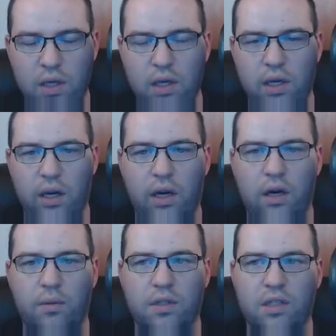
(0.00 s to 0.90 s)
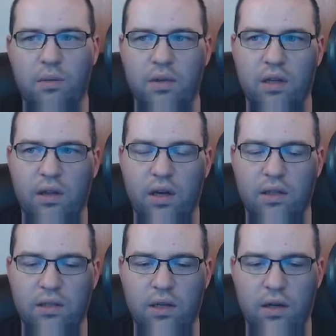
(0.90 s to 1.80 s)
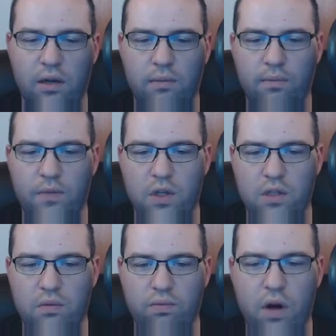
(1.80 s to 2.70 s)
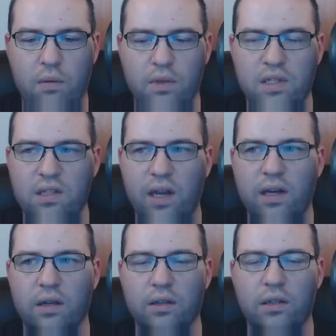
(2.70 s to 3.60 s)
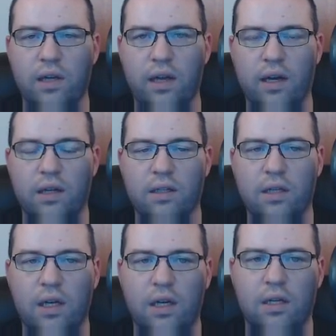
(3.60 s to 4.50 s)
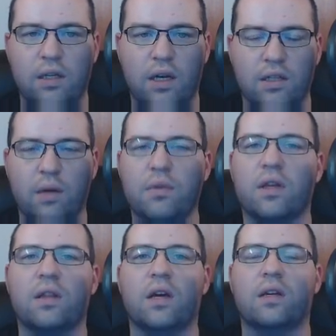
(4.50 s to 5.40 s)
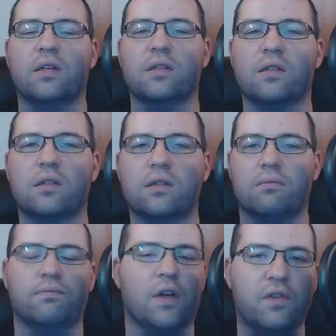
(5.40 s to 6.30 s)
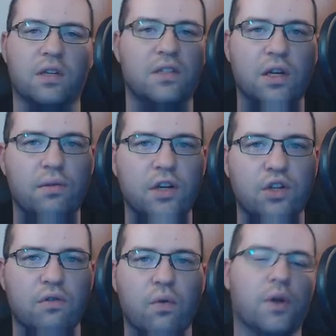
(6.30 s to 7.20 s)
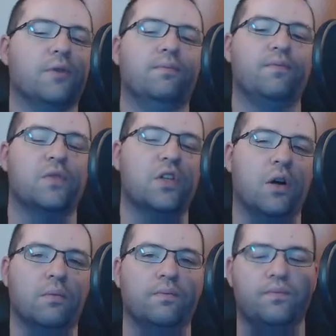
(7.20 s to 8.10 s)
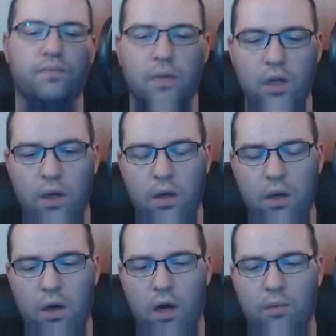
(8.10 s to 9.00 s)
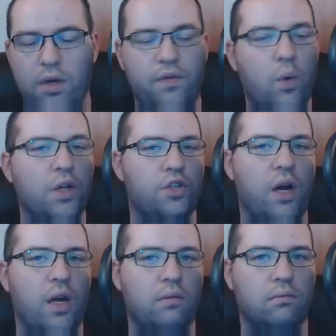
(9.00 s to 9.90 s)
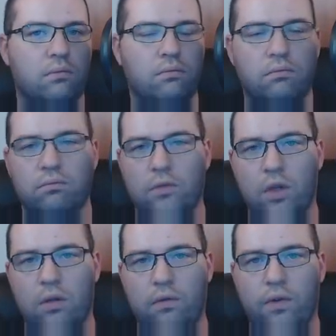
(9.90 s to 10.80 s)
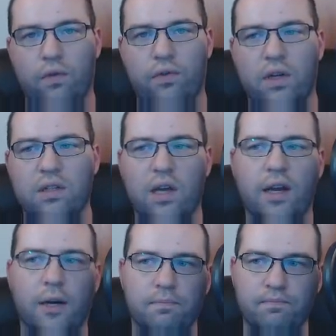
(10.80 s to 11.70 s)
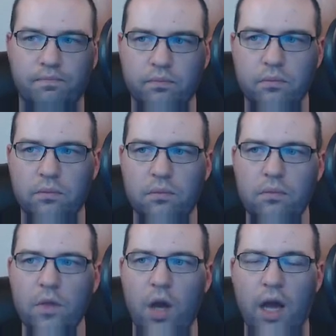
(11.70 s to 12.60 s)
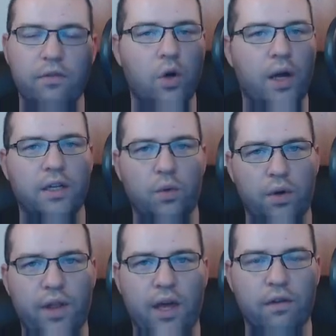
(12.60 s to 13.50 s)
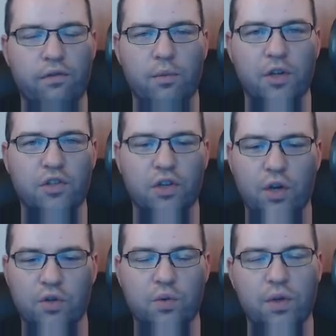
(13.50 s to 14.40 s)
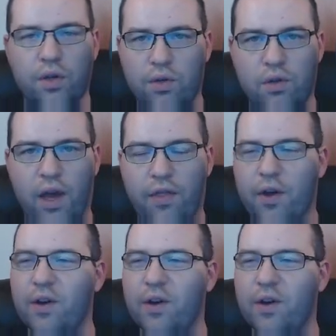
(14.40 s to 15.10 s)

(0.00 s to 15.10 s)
It's something that is probably sailed and not something that is of consideration for you. So. But if you want to try, feel free to sign up. I have no idea where that information goes when you do that, though.